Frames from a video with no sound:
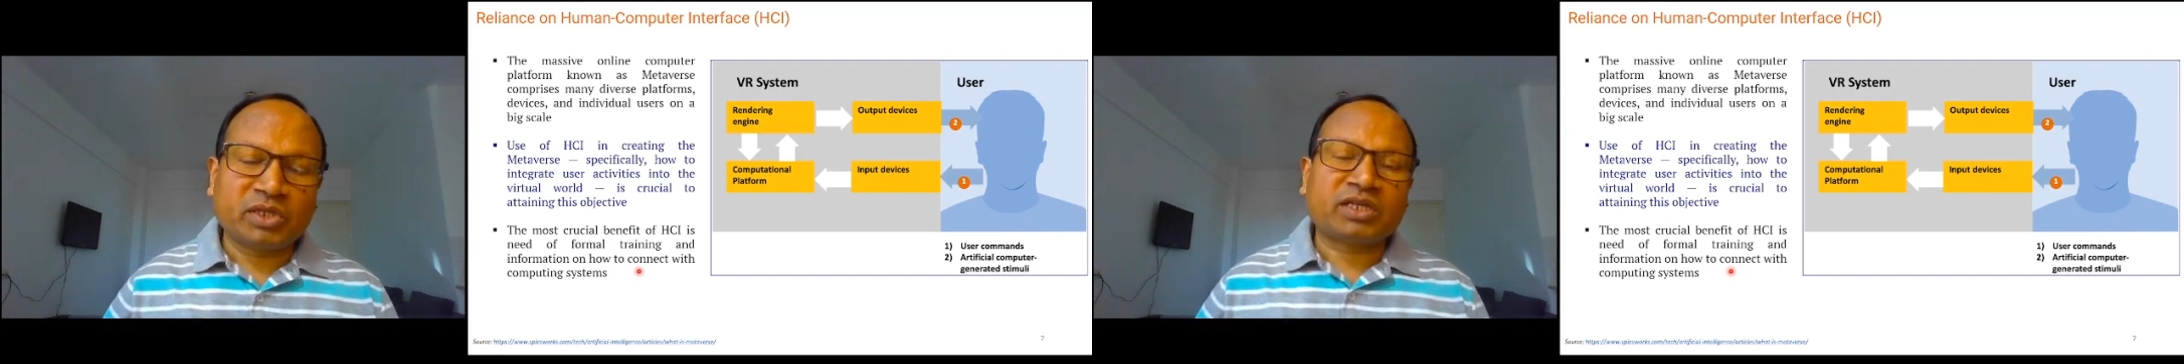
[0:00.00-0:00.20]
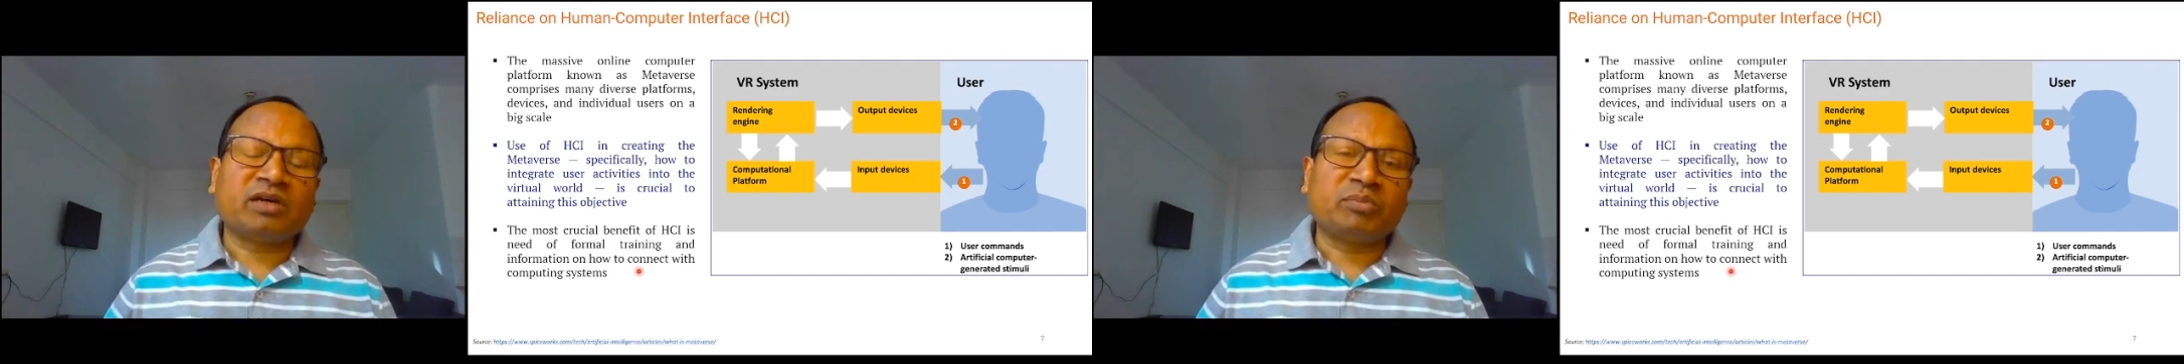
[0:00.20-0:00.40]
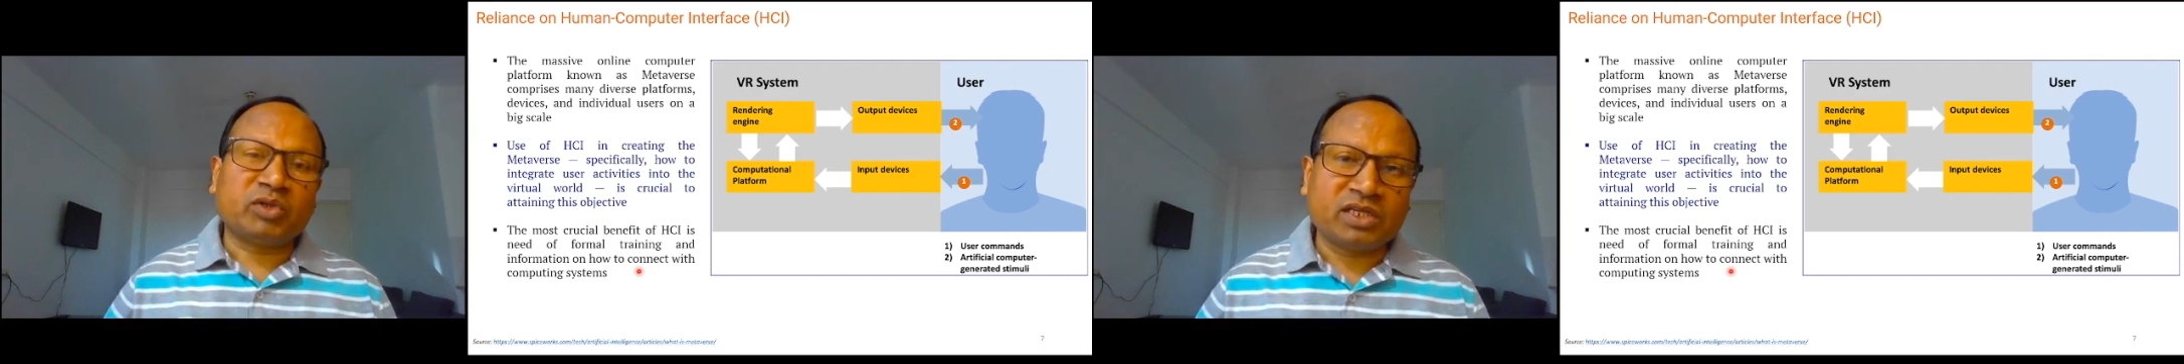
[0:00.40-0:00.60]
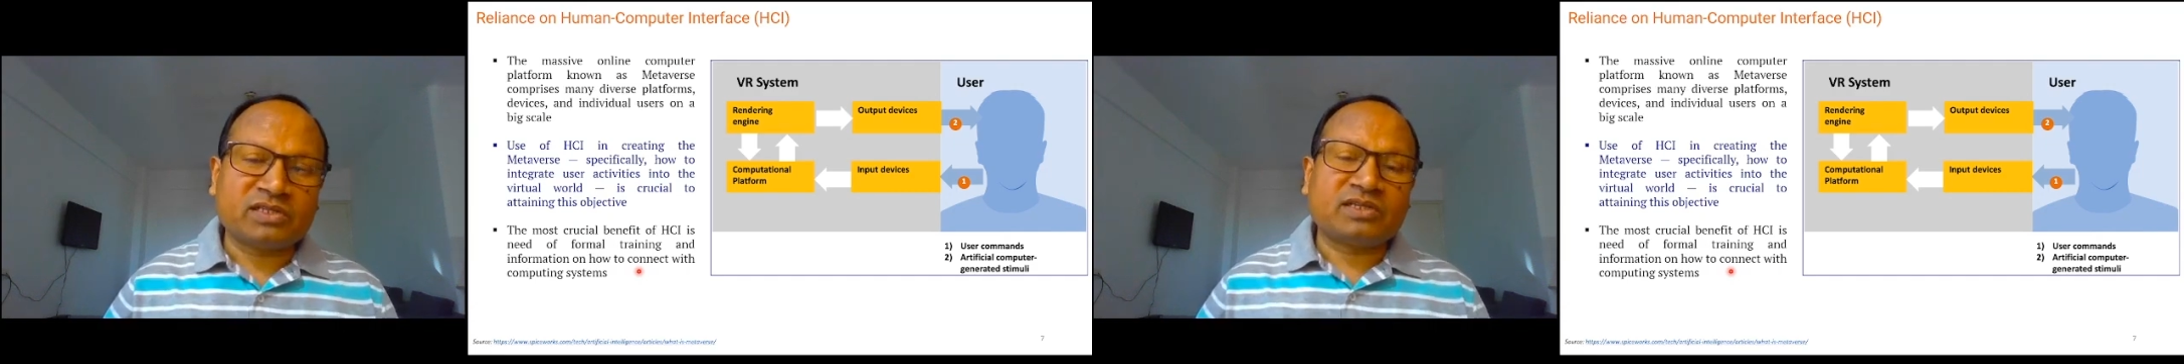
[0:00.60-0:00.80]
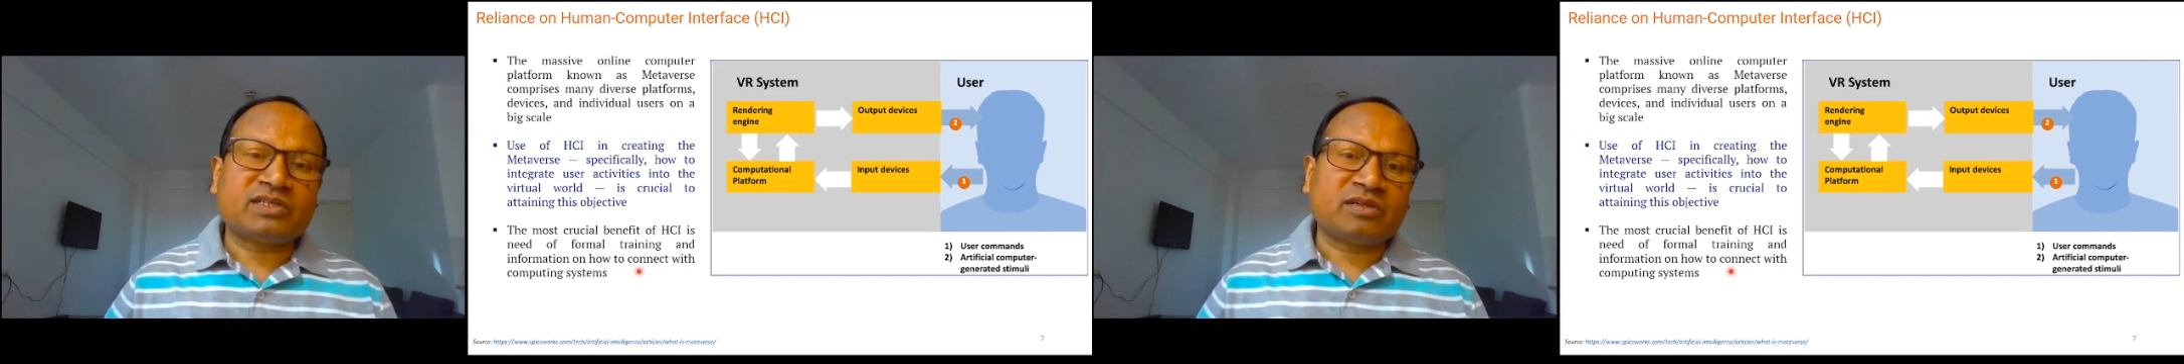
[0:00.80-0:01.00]
with computing
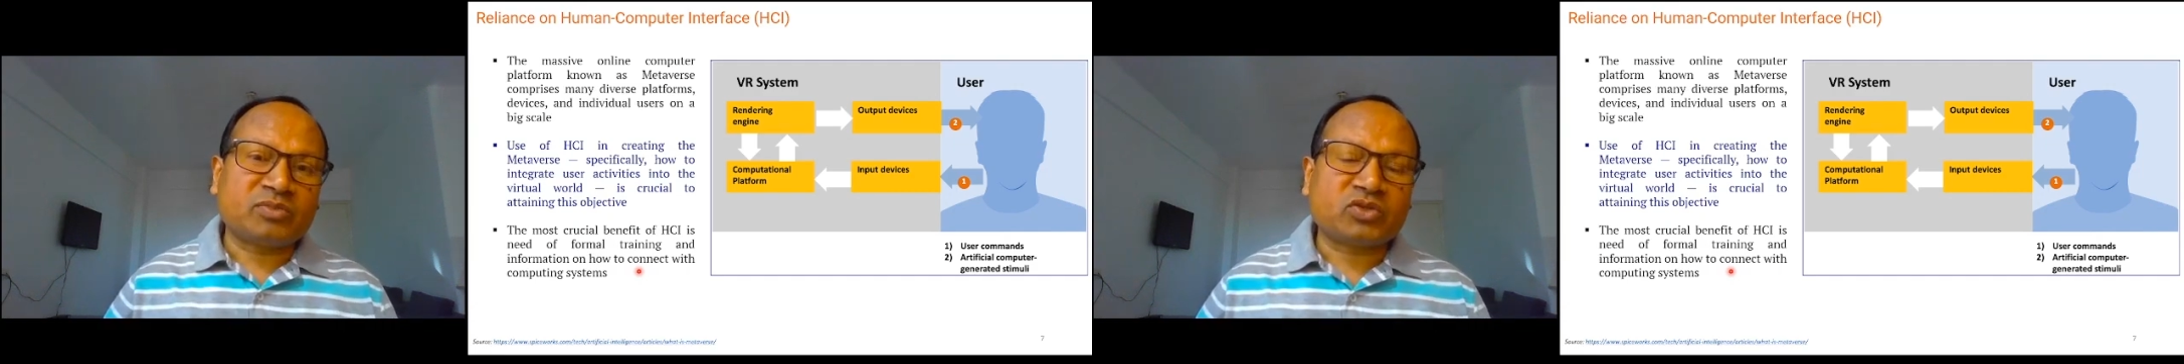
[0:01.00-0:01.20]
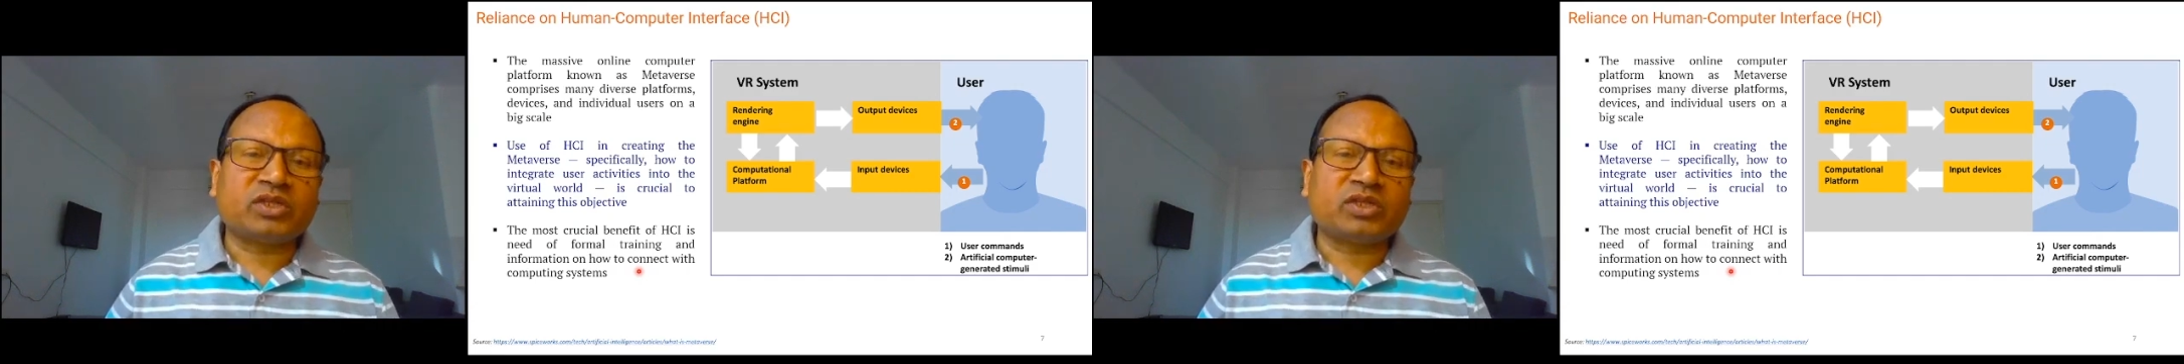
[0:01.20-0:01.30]
systems.